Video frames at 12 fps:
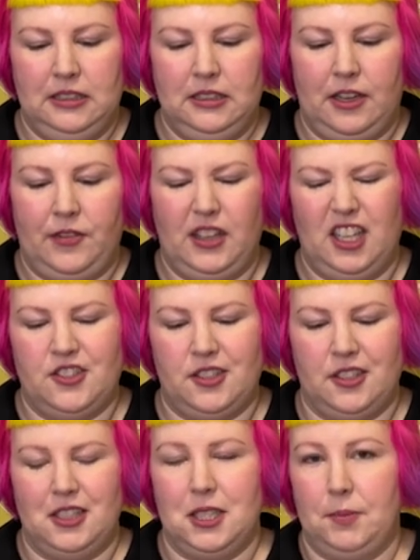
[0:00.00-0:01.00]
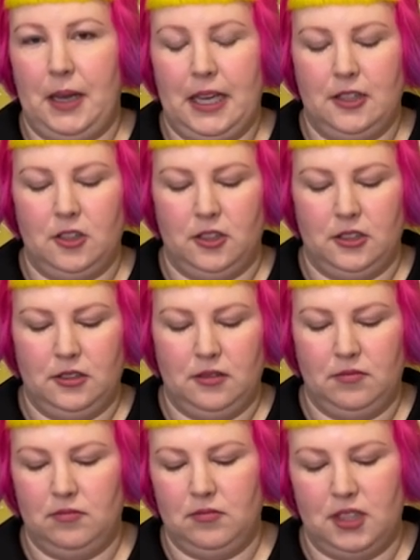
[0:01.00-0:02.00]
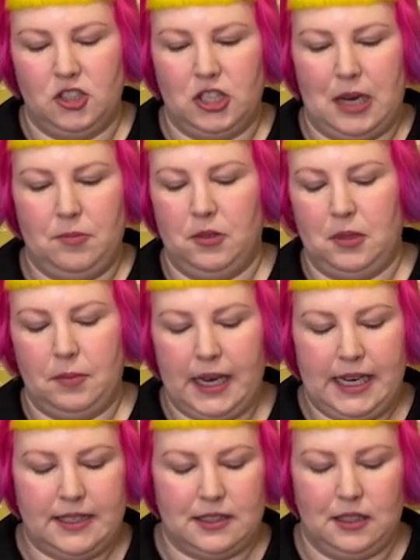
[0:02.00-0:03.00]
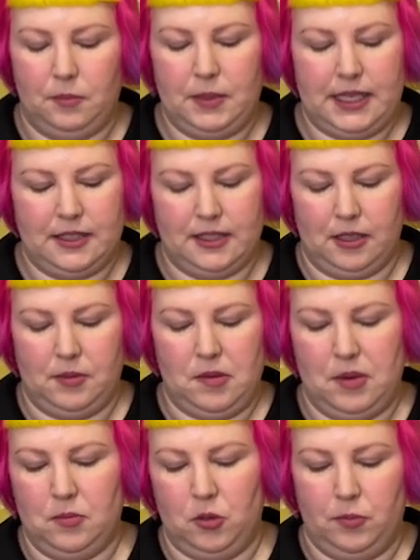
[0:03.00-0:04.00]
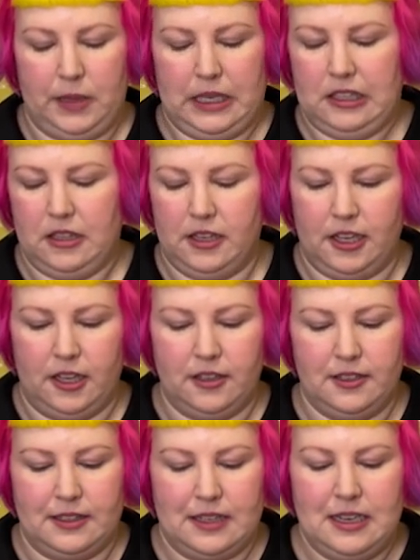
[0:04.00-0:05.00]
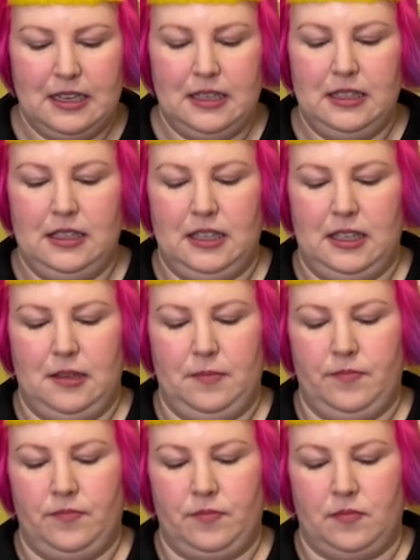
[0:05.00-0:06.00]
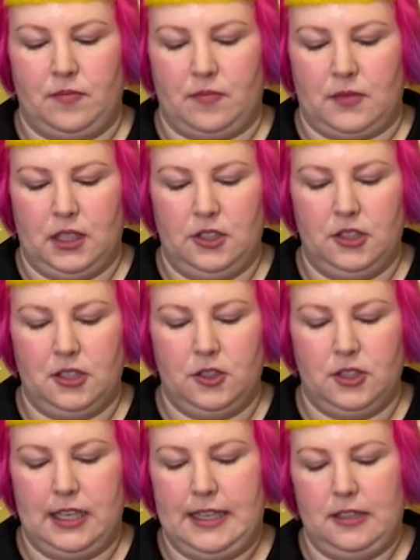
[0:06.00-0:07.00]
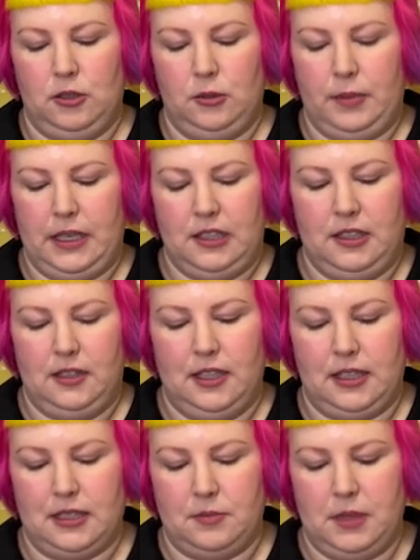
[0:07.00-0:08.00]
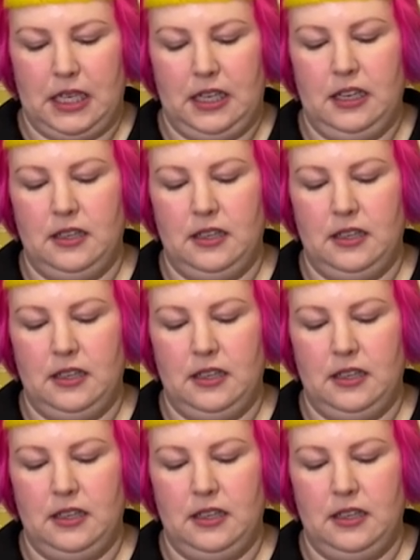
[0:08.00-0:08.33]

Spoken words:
I think it's just going to depend on the shape of the piece. Some pieces are going to be a bit more bendy than others. And just because it is a little bendy, that doesn't mean